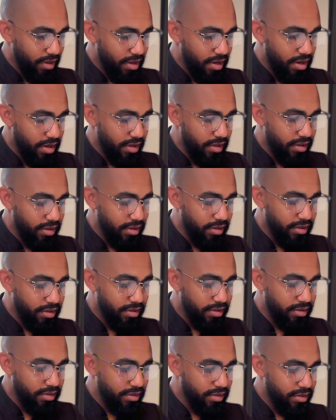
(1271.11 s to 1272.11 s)
I
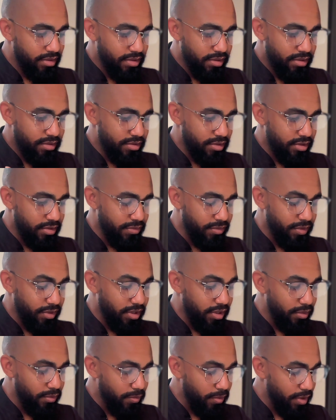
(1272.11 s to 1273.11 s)
tend to
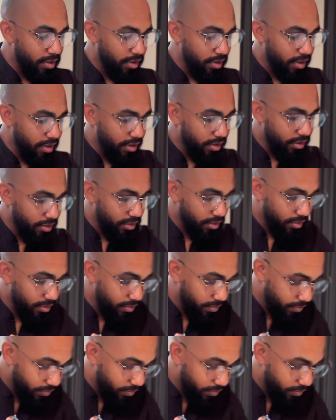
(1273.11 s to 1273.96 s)
forget what layer